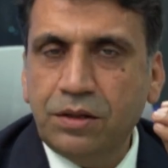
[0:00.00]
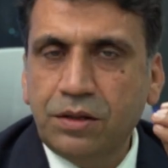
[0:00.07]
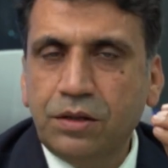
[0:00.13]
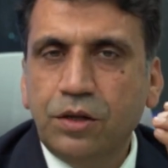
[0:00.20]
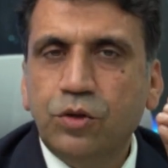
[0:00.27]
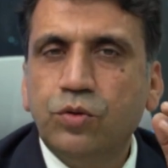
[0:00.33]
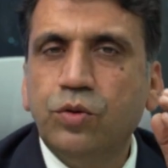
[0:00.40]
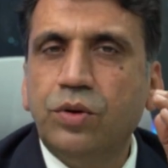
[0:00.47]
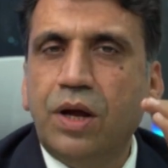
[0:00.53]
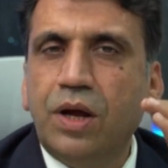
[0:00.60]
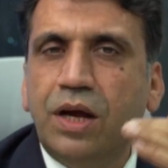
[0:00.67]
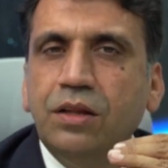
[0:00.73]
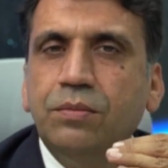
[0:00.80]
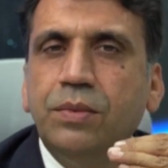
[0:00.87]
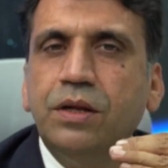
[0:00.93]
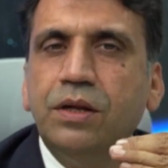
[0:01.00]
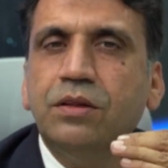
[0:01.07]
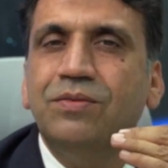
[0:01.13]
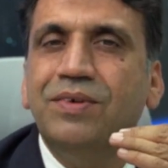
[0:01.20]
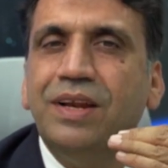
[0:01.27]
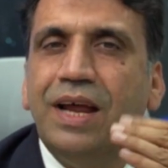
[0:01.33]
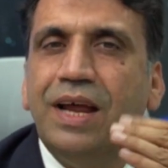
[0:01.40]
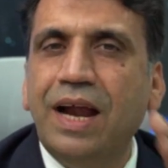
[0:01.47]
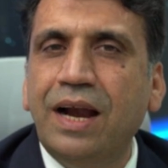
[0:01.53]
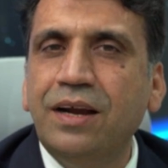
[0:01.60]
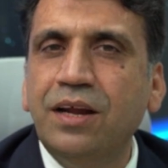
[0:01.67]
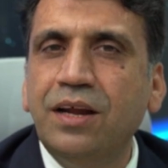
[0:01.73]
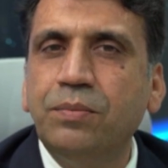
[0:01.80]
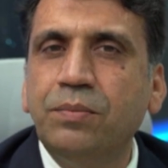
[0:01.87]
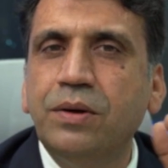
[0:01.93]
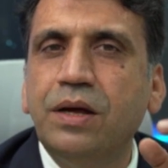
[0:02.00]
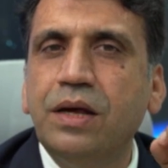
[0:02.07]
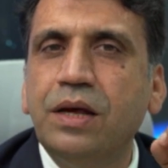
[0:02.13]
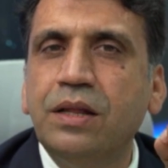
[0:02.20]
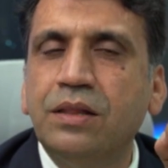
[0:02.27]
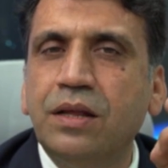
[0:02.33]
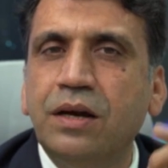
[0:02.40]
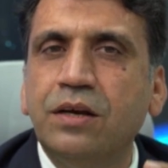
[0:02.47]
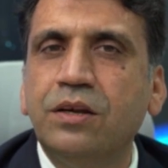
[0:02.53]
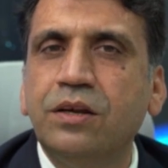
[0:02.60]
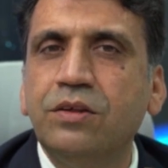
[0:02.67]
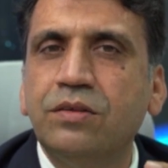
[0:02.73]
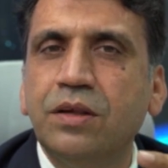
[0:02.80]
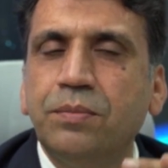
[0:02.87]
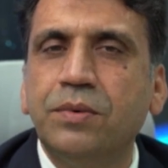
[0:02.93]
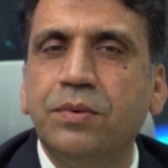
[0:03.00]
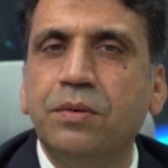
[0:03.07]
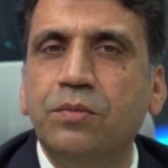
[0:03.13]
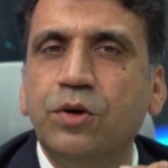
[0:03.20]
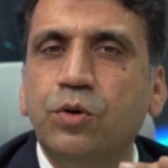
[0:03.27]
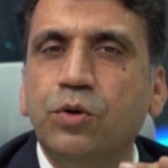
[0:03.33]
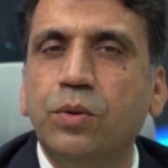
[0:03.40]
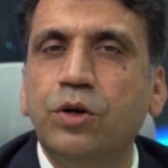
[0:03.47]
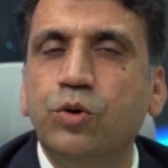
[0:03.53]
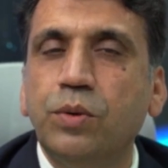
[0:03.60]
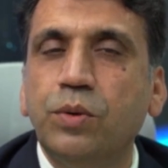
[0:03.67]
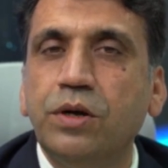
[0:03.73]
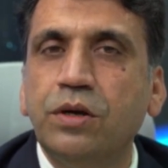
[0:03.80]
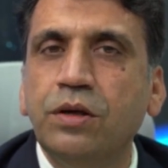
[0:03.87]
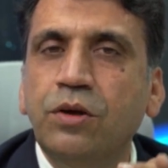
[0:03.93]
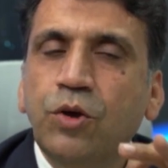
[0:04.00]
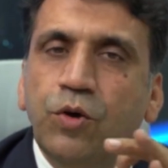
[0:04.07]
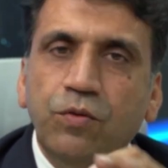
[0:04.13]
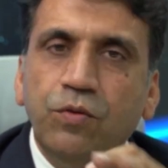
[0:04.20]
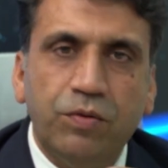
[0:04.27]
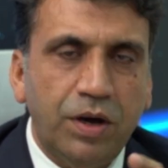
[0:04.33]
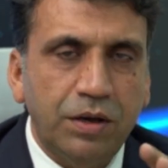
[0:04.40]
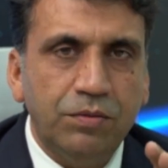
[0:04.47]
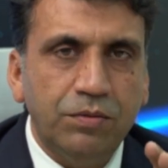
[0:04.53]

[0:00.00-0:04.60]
So 9 months will end up in 30 September 2025.